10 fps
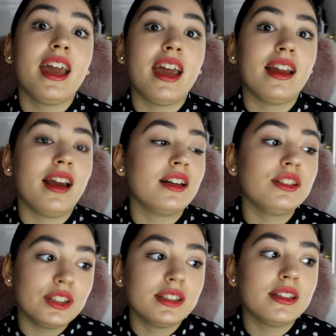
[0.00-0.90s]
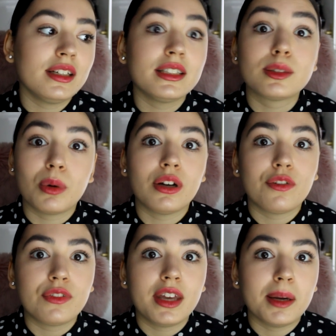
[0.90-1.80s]
and Arijit is one
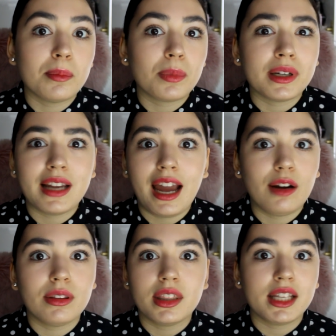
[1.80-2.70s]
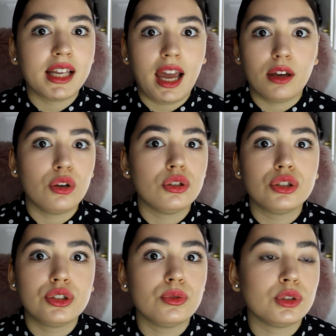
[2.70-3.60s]
of them but I don't think I could
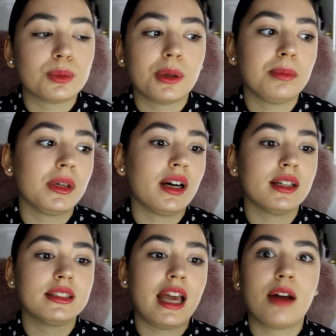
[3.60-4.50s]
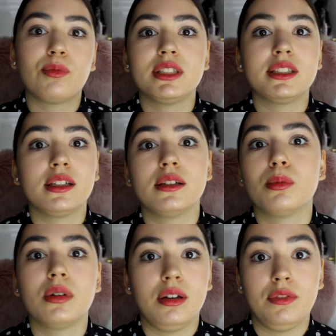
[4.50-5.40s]
choose one because every single
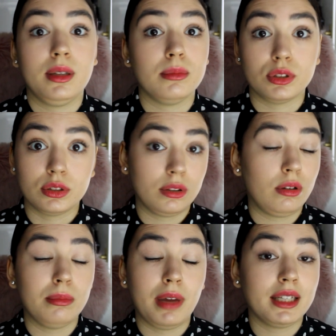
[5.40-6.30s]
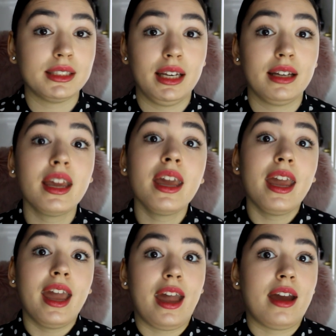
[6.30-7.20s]
one of them is so amazing
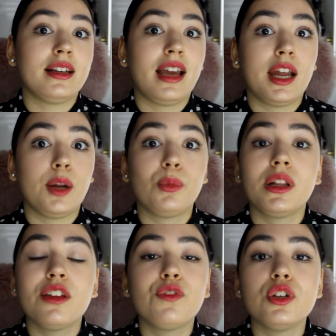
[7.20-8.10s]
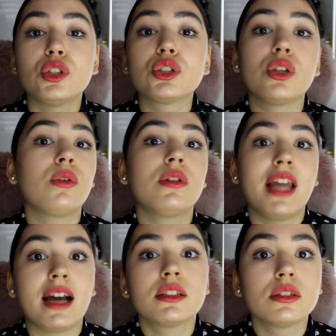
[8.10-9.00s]
and I really feel so
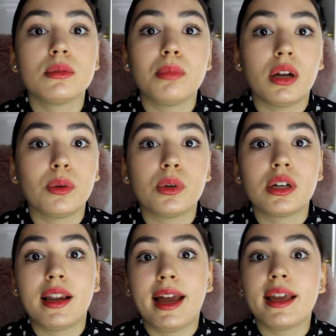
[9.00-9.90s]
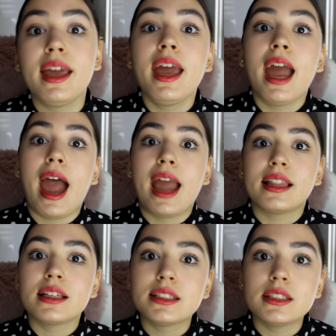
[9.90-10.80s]
connected to Bollywood like
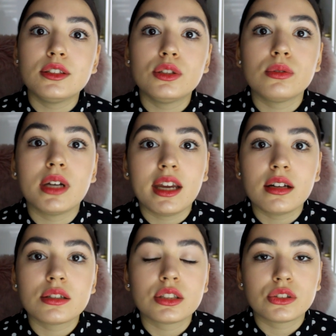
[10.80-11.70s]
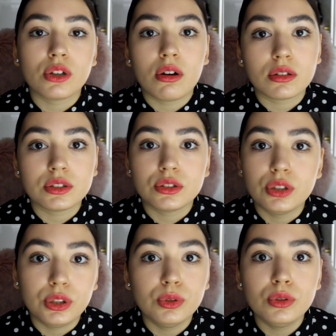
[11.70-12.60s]
I listen to English songs
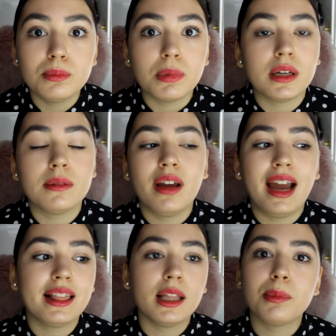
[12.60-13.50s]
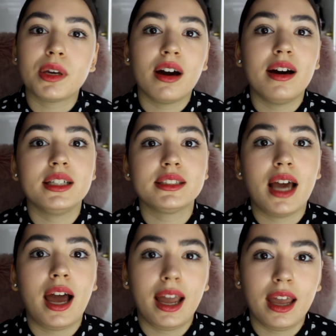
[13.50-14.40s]
too but I think because
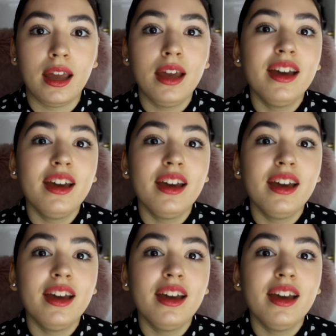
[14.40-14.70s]
I